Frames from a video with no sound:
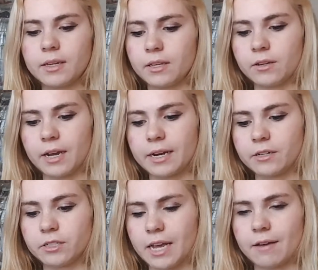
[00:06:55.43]
you kind
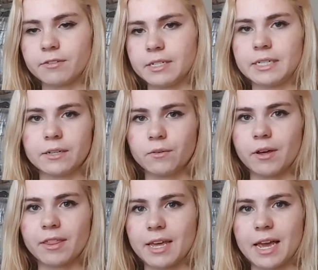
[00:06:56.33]
of just have to deal
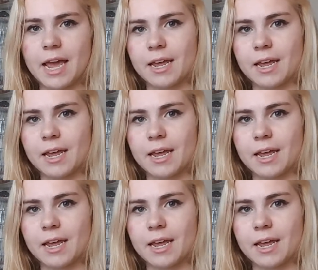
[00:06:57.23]
with it.